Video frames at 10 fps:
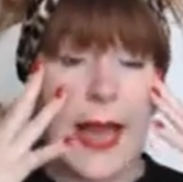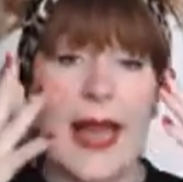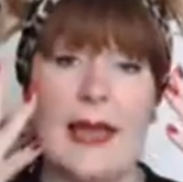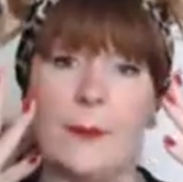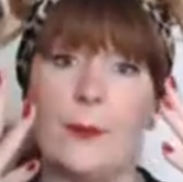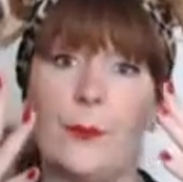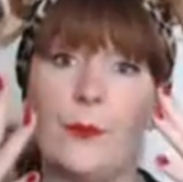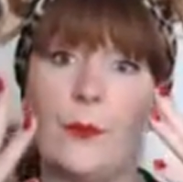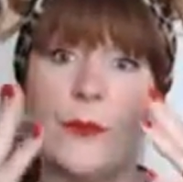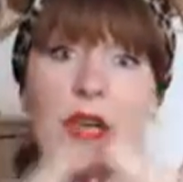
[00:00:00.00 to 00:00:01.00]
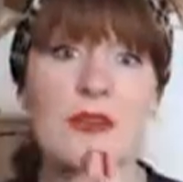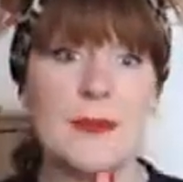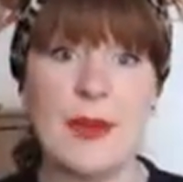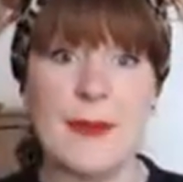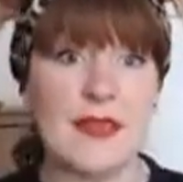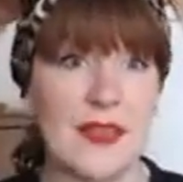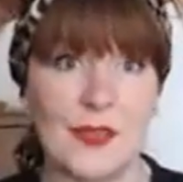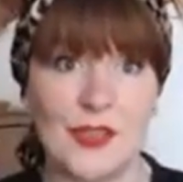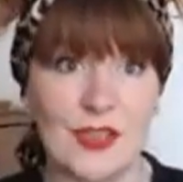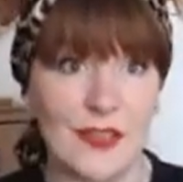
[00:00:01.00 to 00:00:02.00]
send me a
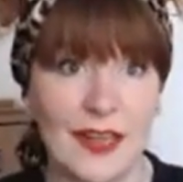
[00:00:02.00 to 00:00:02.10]
message.